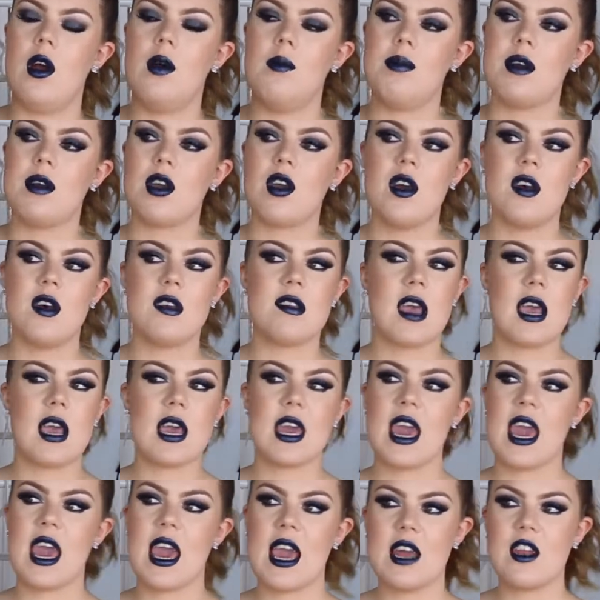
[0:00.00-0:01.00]
Because I
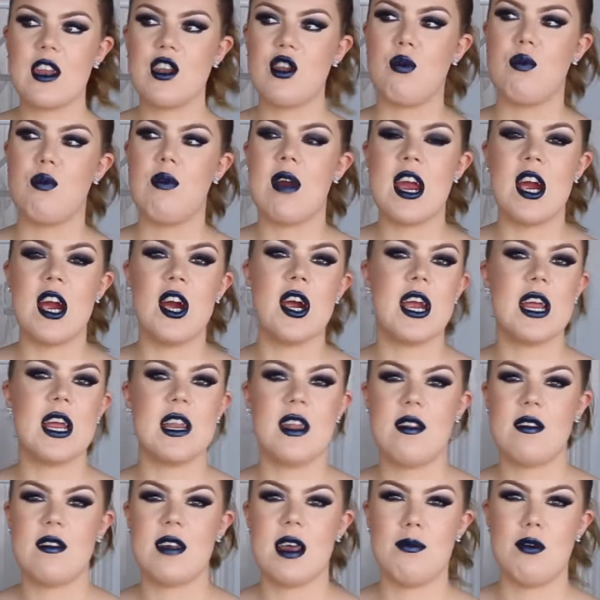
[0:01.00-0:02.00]
can't wear
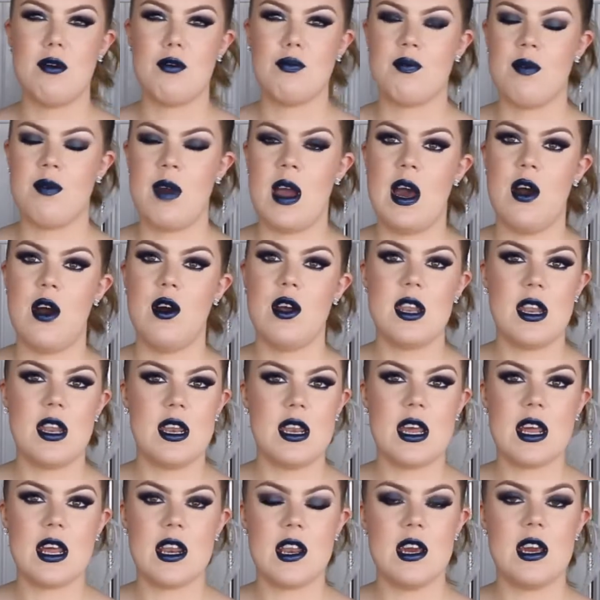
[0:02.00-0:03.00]
any type of bra
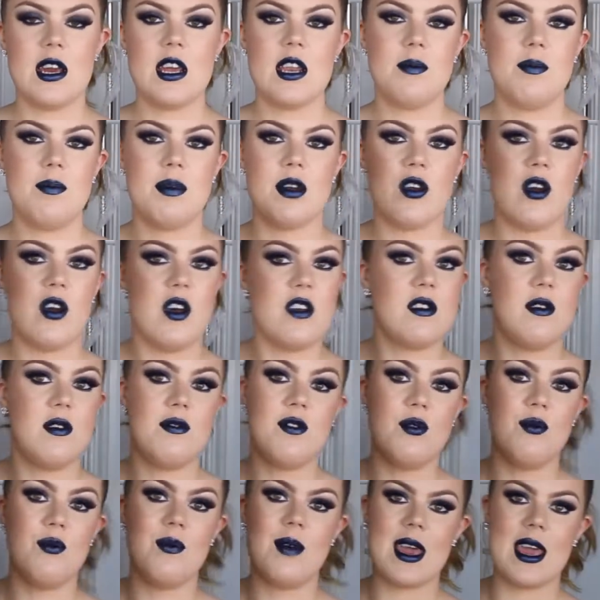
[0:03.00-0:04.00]
underneath it because
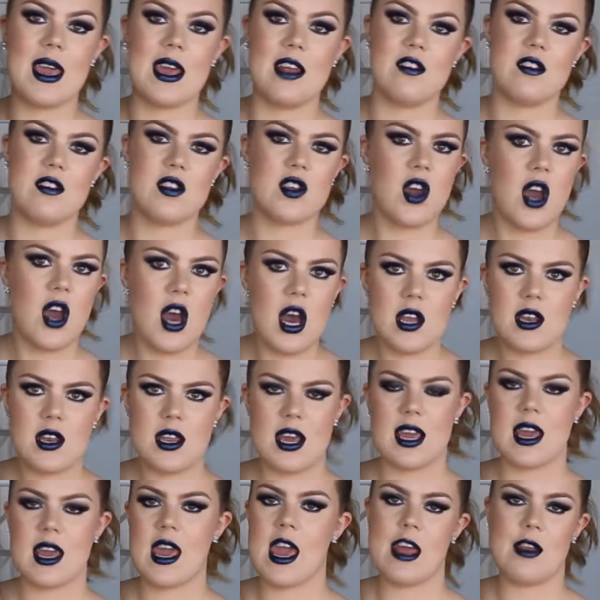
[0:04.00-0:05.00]
of the way it's cut.
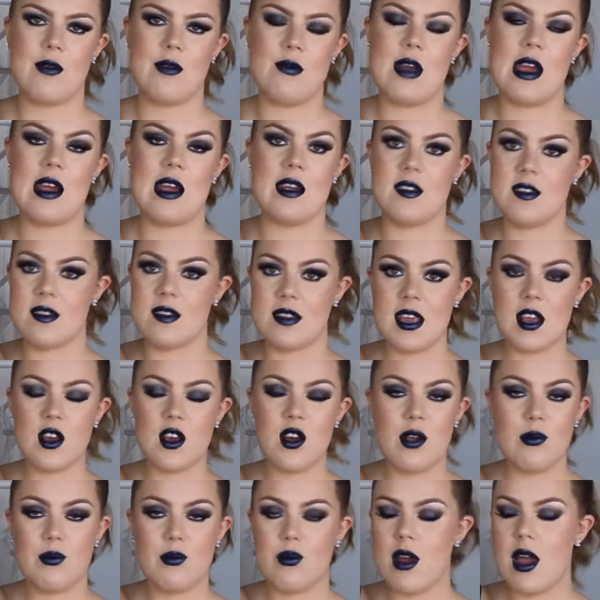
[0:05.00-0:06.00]
I can't wear a
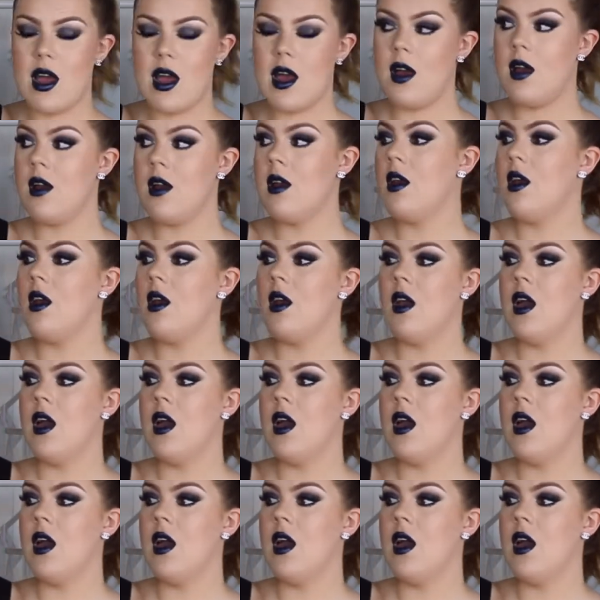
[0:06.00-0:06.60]
stick-on bra.